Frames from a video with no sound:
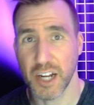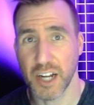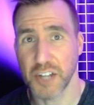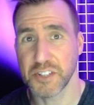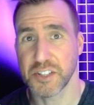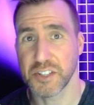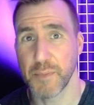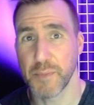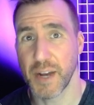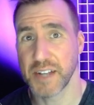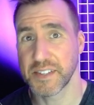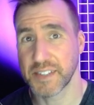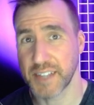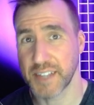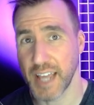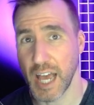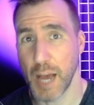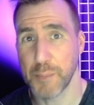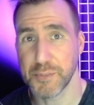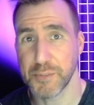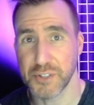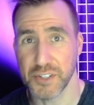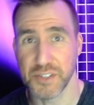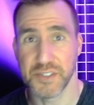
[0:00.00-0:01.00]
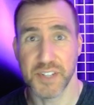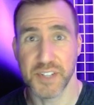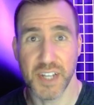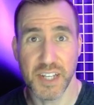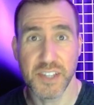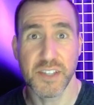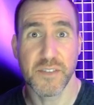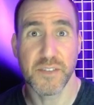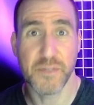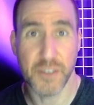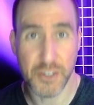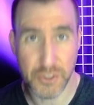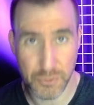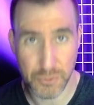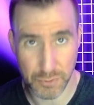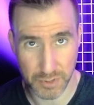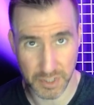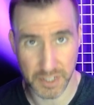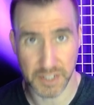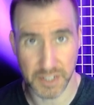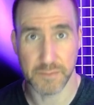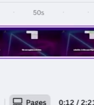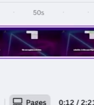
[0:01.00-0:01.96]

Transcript: customize the captions individually.